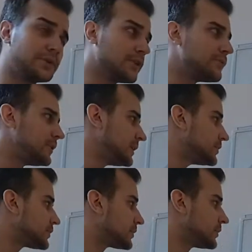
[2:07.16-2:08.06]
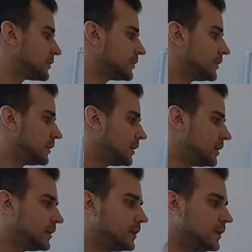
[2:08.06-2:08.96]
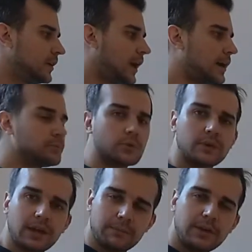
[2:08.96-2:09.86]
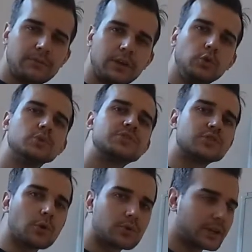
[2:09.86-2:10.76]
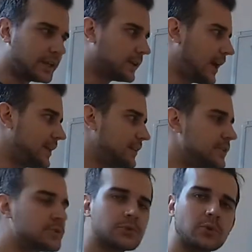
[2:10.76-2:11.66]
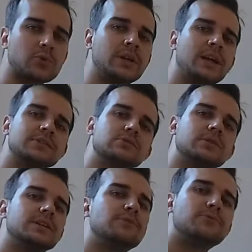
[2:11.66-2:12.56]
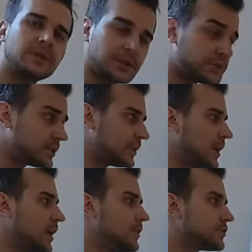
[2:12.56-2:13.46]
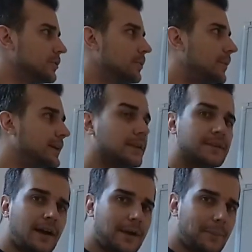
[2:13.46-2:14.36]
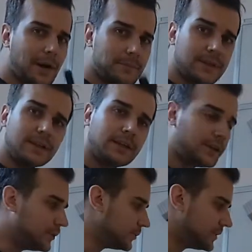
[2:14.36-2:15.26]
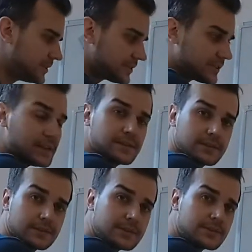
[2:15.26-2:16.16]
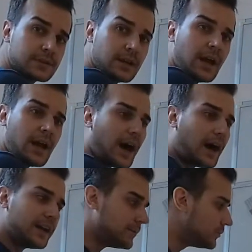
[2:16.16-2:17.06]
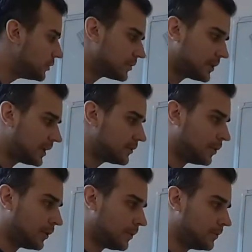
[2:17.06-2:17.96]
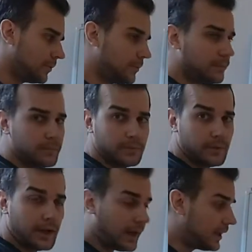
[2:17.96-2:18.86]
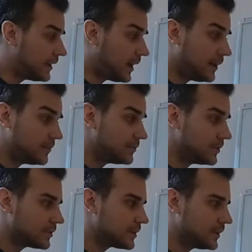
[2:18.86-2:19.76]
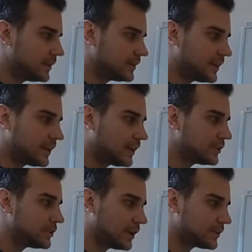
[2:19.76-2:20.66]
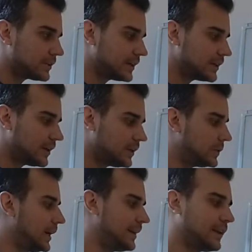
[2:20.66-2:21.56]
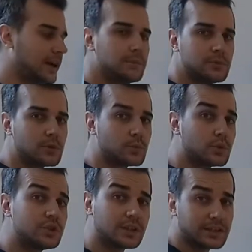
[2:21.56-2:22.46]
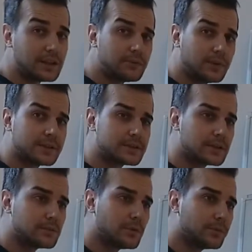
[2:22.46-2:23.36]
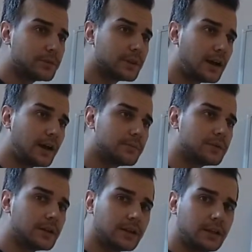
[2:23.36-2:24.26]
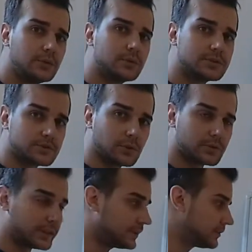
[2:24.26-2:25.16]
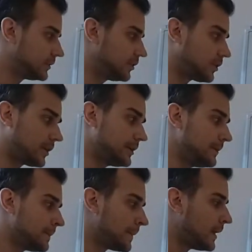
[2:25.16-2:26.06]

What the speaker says: or not finished? I'm giving you a story, and this story has already finished. So by the time I'm telling you this sentence, I am not at home, and I am not taking a shower right now, and I am not watching Netflix at the moment. I am telling you a story, right?